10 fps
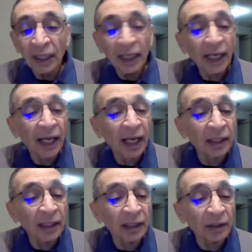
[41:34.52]

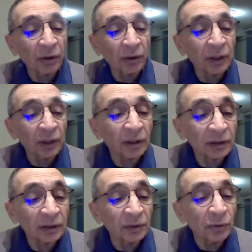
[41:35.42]
And all
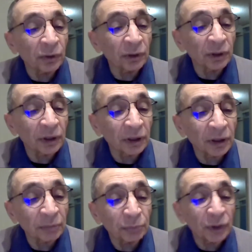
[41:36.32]
the
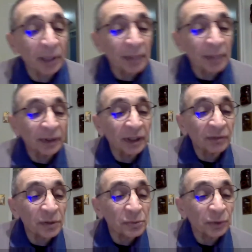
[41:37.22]
local Pune Baba
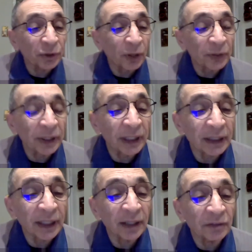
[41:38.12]
lovers would congregate
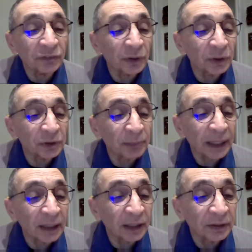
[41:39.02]
there, of course, by
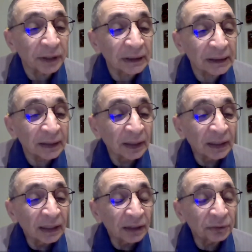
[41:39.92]
the hundreds
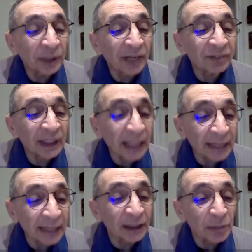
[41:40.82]
to have their
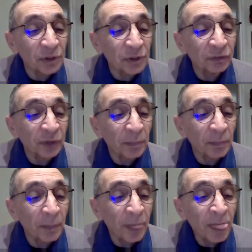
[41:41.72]
last glimpse of
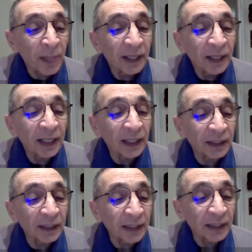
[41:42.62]
him and
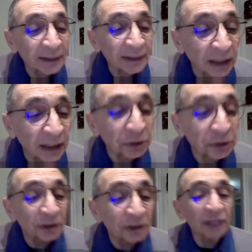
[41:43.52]
last
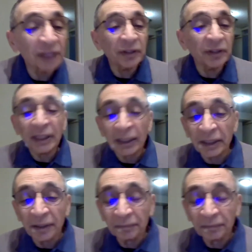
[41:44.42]
touch, if they were
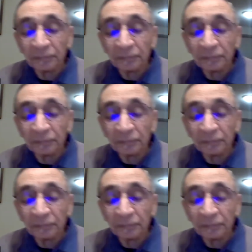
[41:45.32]
lucky.